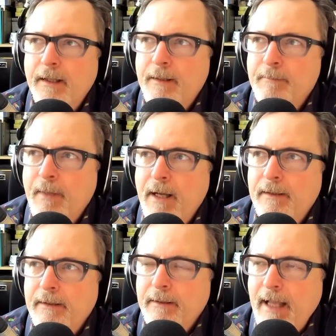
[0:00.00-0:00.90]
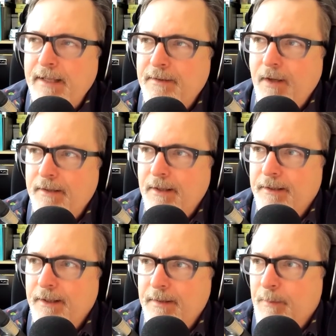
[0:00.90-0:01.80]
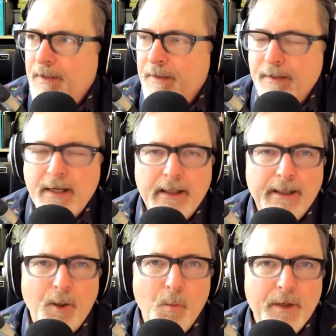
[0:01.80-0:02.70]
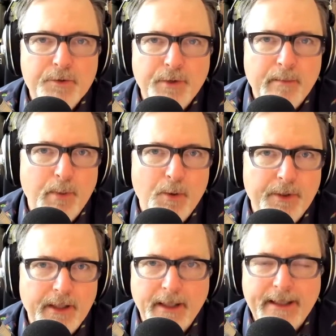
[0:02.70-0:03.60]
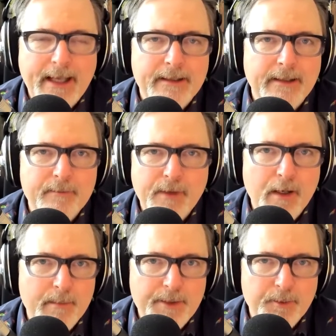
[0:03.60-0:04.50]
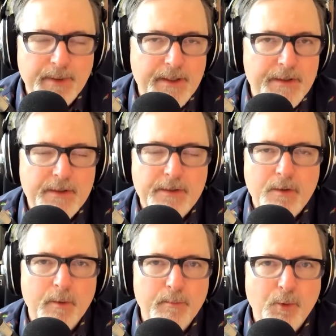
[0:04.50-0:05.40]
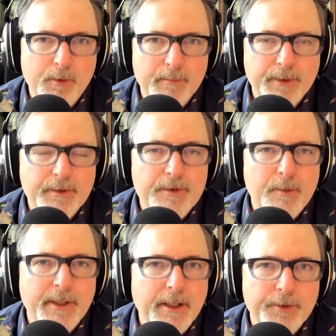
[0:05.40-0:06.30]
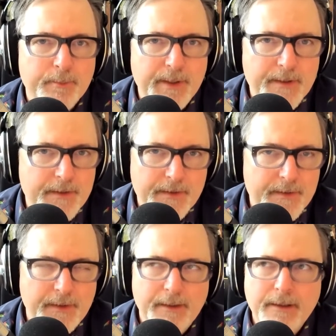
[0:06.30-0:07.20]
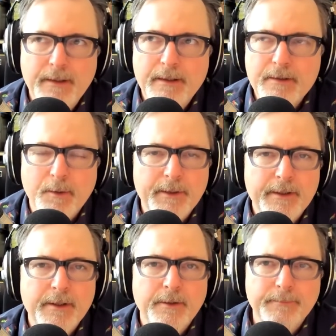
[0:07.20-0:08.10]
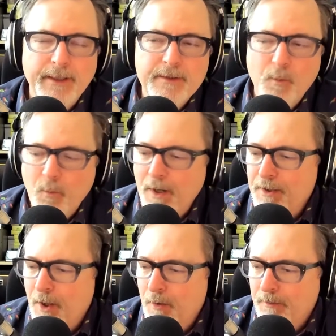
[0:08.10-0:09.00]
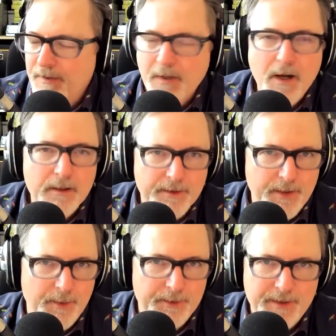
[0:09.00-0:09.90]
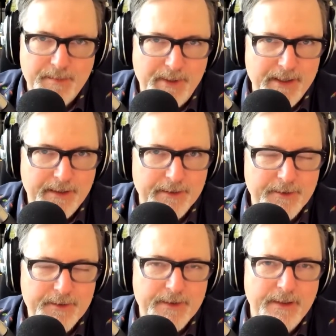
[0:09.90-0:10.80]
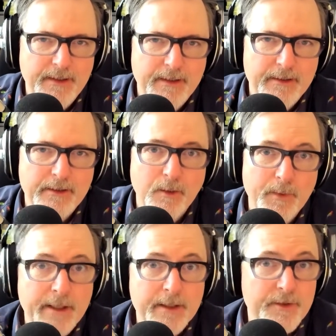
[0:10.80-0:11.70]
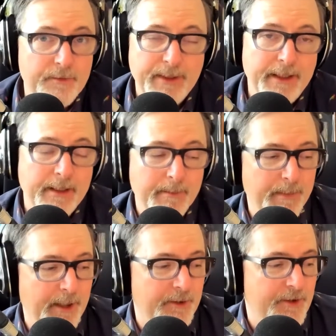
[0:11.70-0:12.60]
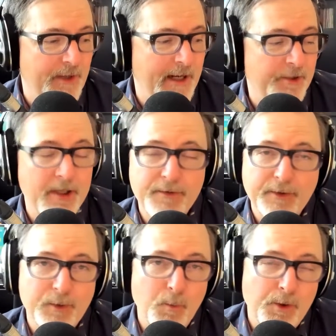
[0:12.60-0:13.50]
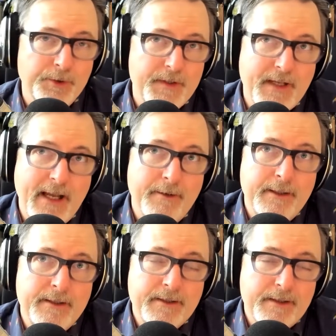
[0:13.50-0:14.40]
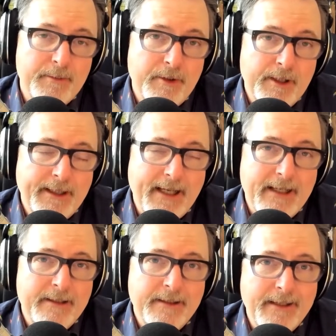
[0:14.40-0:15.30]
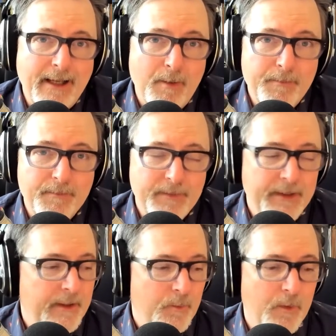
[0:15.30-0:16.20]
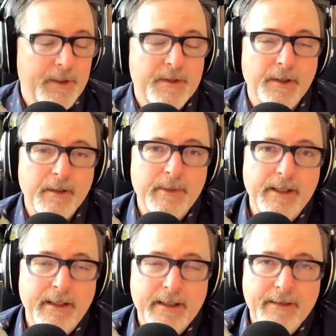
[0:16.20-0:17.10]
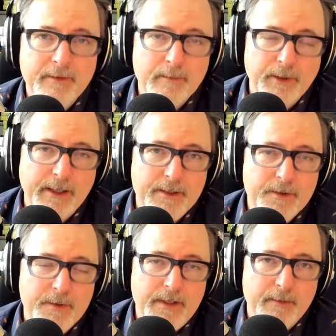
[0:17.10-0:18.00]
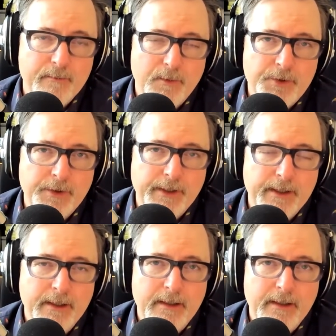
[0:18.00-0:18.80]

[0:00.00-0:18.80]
My last thoughts on this was it's kind of like a one trick pony. I get the environmental piece so important, but there's so many other pieces. So it's a one note song, so to speak. And there's we need a better strategy, and I think the world is counting to some degree on Canada to help what is going to be inevitably, as you say, unfortunately,